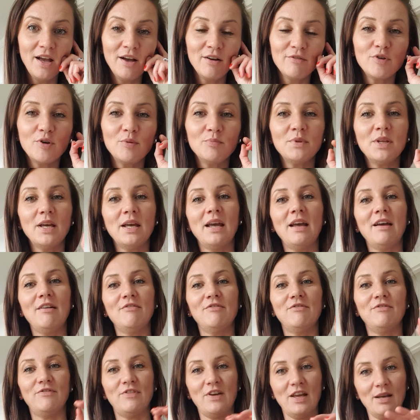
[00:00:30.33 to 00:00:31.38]
From the
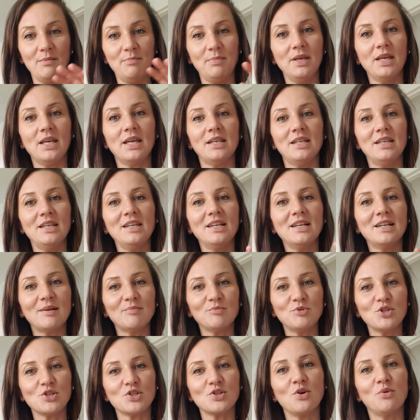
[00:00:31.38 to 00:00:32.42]
very beginning,
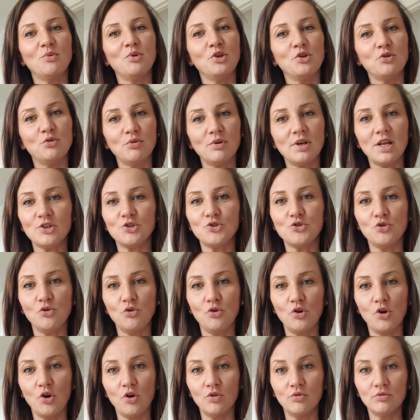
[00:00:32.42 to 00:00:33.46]
I'm just going to let you
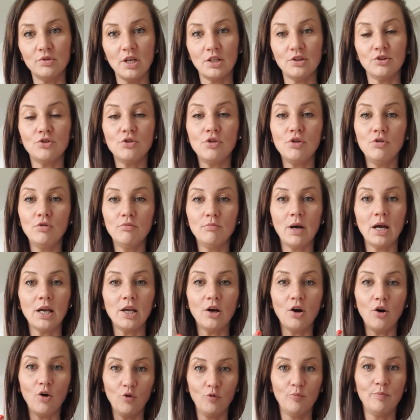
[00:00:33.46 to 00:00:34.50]
know that through
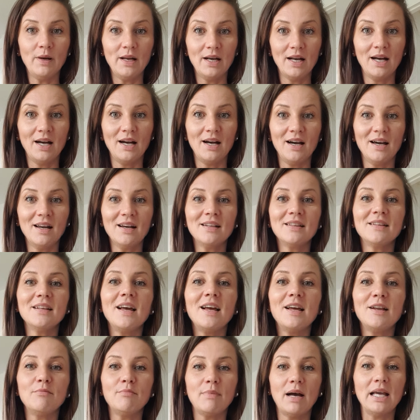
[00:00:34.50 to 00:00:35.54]
my open heart
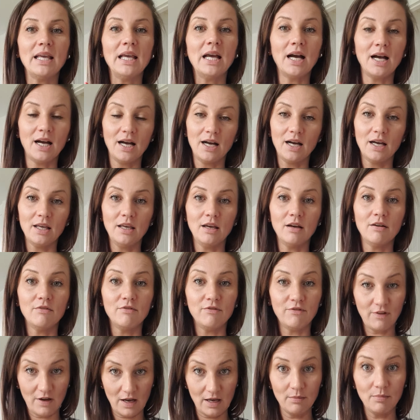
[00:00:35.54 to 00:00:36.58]
and my high
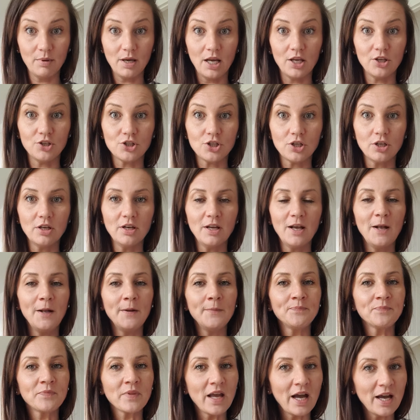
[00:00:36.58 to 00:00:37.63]
vibration,
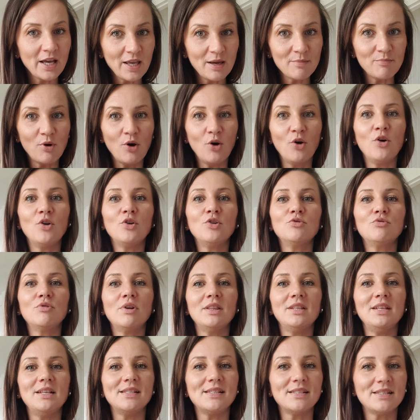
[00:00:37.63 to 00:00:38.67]
I am
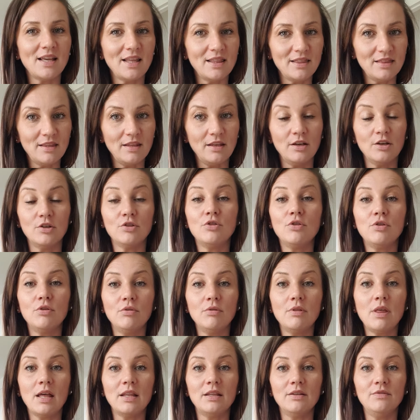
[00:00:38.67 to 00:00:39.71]
already sending
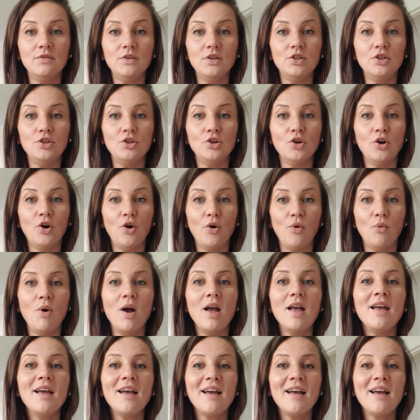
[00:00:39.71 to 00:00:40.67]
through that video